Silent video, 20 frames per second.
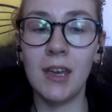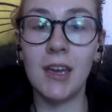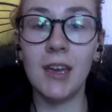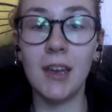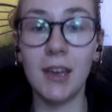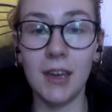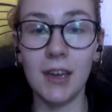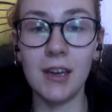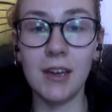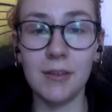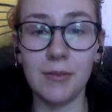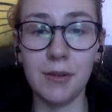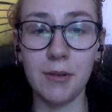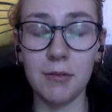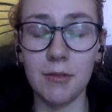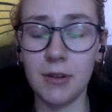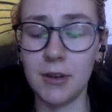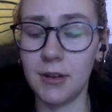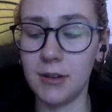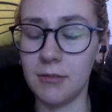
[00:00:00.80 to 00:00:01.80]
Hey
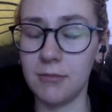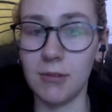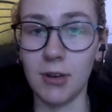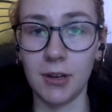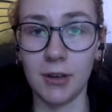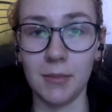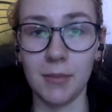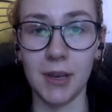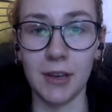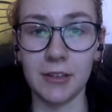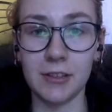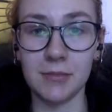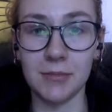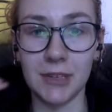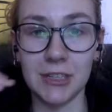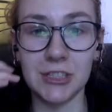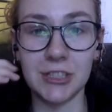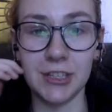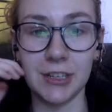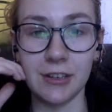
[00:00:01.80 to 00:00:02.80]
everyone, welcome back to
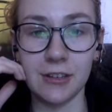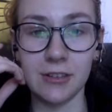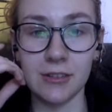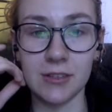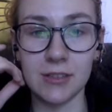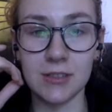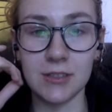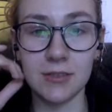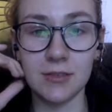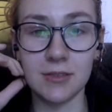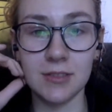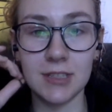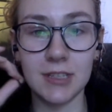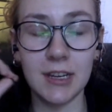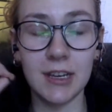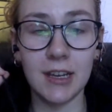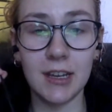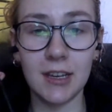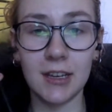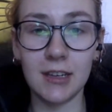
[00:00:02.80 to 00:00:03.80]
my channel. So
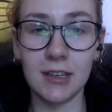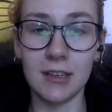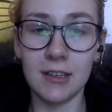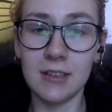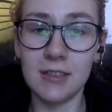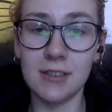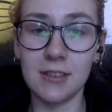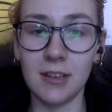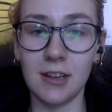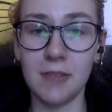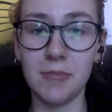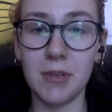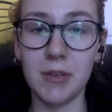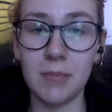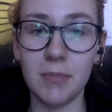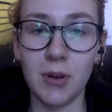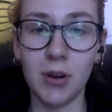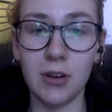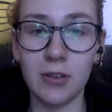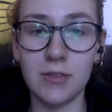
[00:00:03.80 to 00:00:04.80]
today it's going to be
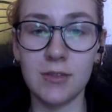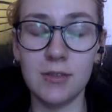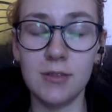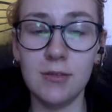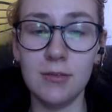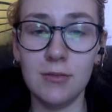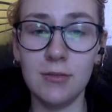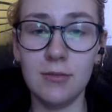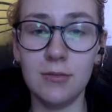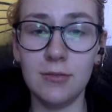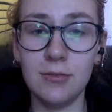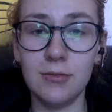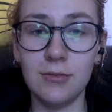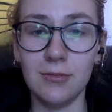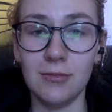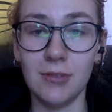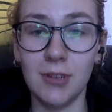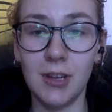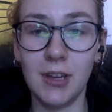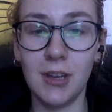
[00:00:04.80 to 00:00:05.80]
part
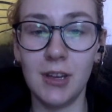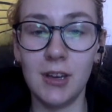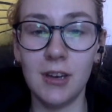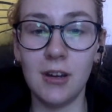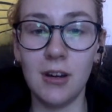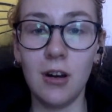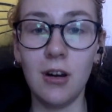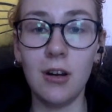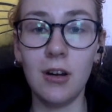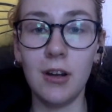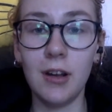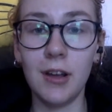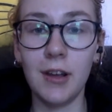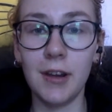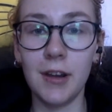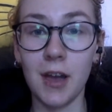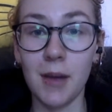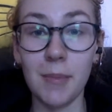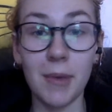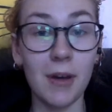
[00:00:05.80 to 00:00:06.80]
2
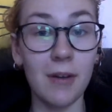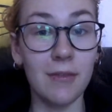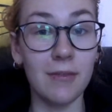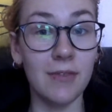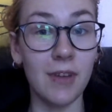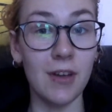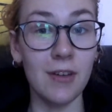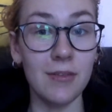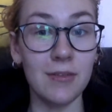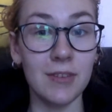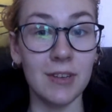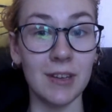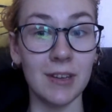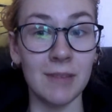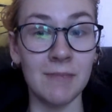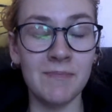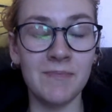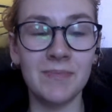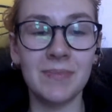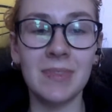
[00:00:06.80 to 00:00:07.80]
on about
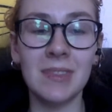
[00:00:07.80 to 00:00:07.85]
Velvet.